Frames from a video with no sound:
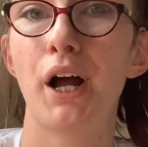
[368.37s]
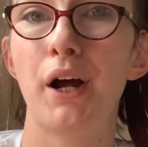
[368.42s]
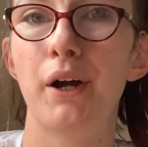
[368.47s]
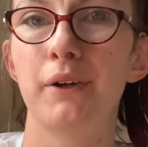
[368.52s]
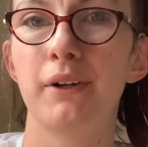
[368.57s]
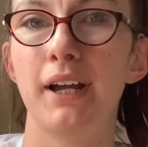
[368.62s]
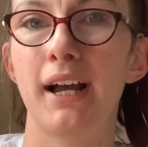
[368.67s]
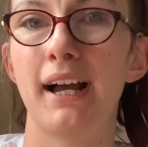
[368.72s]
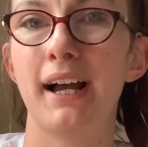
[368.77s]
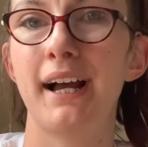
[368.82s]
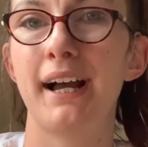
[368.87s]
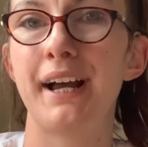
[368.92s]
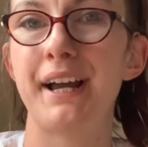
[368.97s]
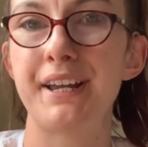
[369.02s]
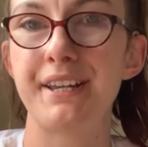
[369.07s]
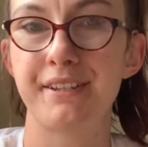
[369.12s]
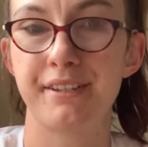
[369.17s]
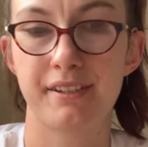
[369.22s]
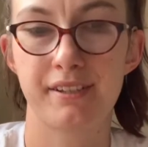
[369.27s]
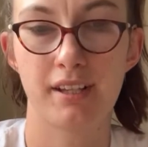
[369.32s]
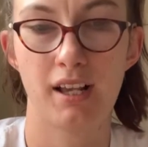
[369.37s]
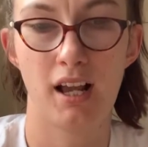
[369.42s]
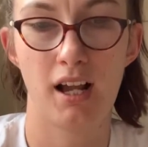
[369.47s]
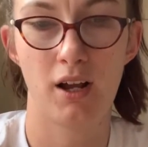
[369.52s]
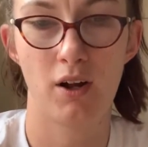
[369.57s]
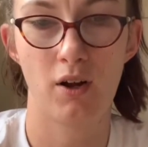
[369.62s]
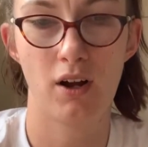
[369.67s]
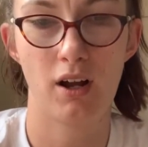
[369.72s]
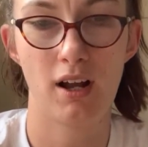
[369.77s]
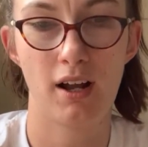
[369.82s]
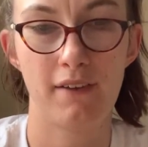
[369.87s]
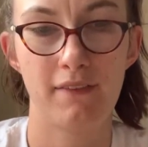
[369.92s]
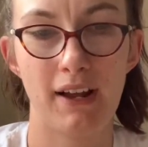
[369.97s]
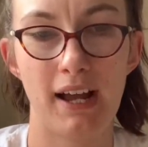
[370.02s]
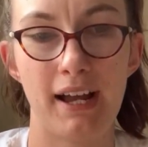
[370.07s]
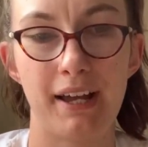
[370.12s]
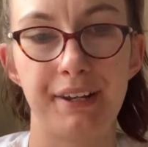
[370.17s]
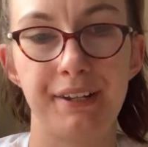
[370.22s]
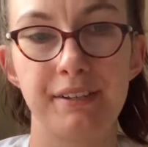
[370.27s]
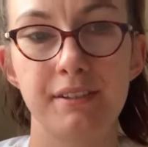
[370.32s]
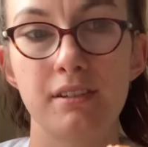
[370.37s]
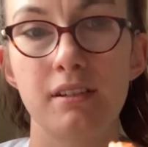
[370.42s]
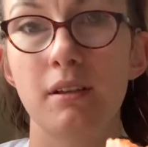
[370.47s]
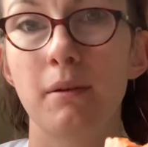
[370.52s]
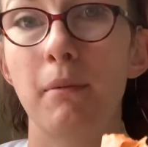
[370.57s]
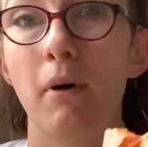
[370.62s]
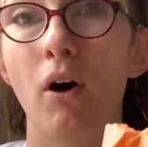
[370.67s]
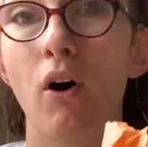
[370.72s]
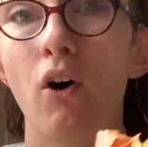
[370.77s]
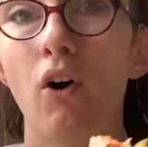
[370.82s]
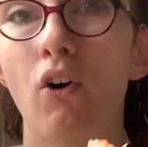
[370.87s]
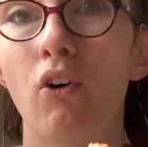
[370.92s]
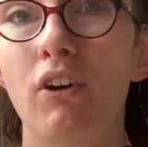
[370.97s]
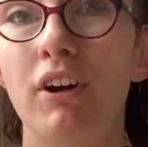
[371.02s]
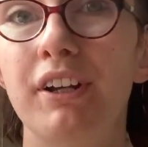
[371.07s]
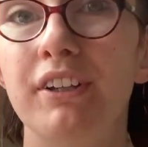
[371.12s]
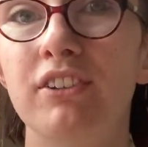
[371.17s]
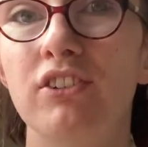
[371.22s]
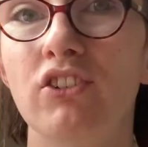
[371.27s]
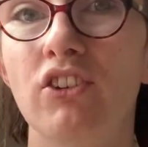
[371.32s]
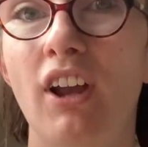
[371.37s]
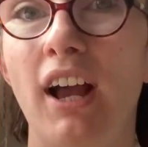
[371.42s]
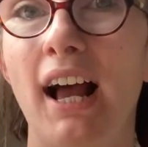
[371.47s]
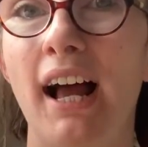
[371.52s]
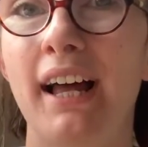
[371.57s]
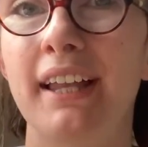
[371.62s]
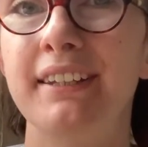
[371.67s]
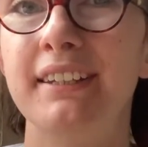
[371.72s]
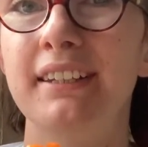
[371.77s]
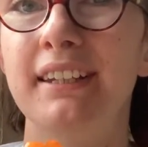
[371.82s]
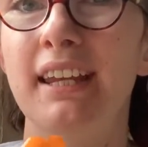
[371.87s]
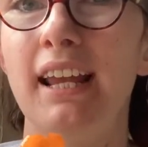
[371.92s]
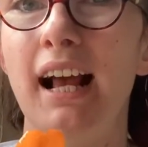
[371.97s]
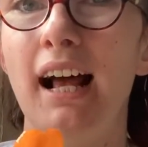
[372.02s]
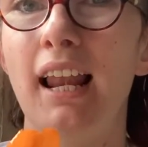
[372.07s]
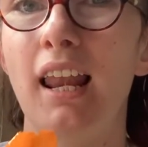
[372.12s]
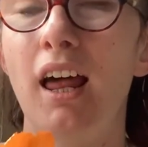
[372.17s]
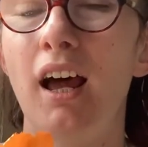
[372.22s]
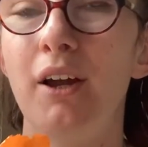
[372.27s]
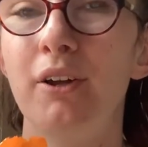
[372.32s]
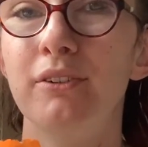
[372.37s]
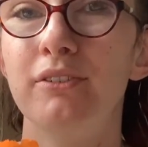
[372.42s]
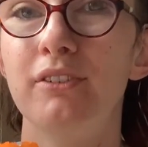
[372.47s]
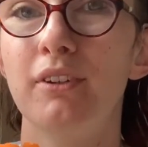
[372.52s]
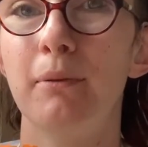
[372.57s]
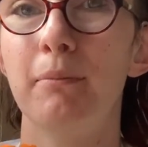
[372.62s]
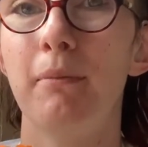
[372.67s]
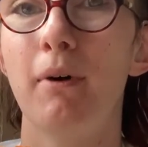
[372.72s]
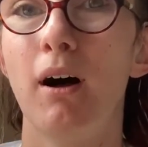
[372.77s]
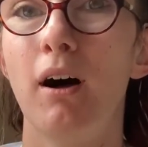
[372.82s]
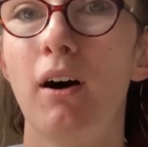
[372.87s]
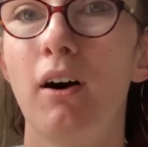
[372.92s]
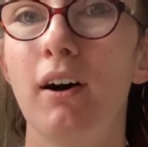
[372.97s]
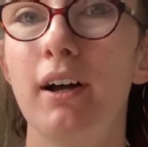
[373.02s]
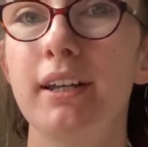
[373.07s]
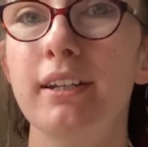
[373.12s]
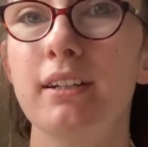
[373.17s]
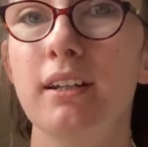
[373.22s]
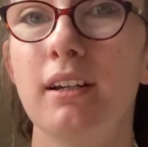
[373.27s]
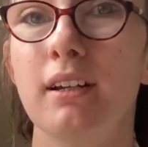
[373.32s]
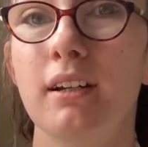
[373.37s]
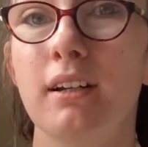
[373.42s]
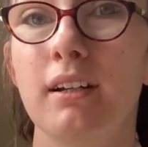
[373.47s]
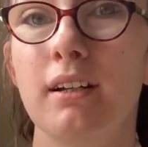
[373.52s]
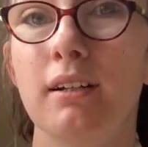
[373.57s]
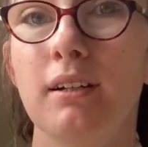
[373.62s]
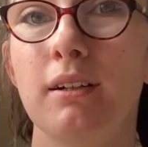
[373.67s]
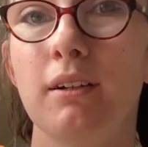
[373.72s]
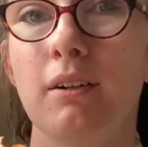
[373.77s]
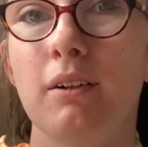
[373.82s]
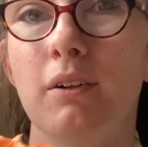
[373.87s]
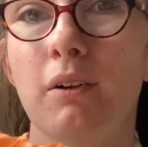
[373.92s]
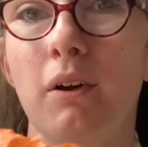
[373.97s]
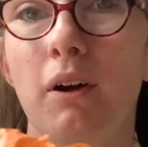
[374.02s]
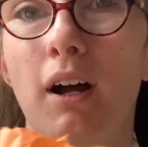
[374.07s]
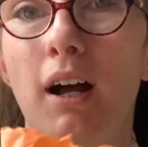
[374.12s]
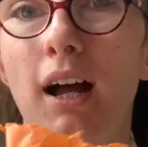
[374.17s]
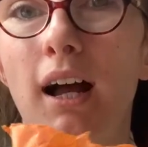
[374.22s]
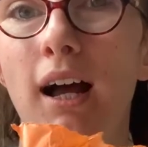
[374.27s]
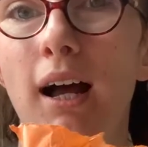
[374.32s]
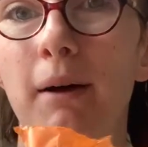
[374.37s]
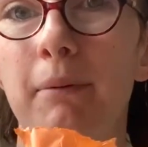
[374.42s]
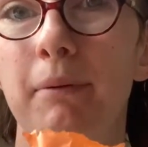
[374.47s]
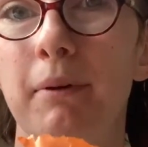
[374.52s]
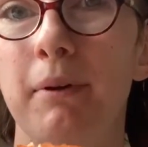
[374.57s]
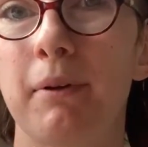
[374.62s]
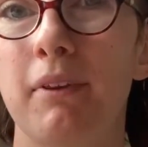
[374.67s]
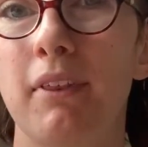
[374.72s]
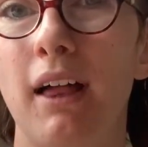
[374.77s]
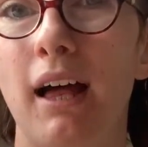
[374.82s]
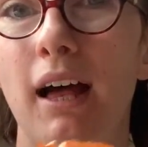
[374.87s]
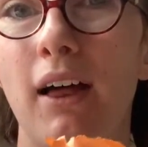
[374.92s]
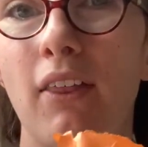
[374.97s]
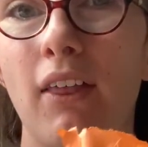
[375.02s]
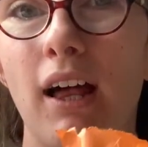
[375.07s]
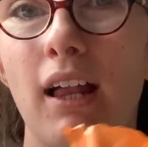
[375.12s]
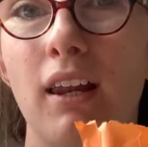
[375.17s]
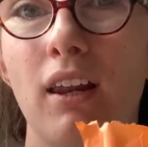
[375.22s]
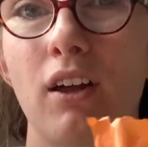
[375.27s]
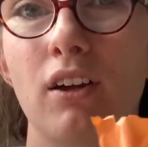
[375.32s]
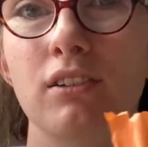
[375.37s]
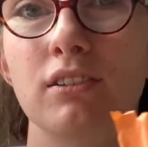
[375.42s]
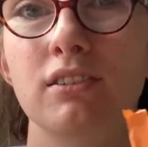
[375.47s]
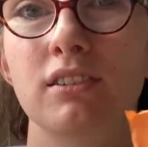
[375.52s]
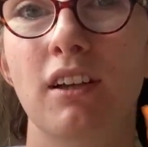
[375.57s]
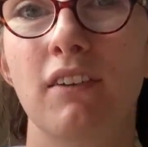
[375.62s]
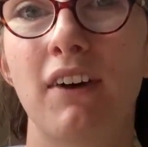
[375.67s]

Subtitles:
Okay, so I've added some orange and yellow to mine. Quite happy with how that looks.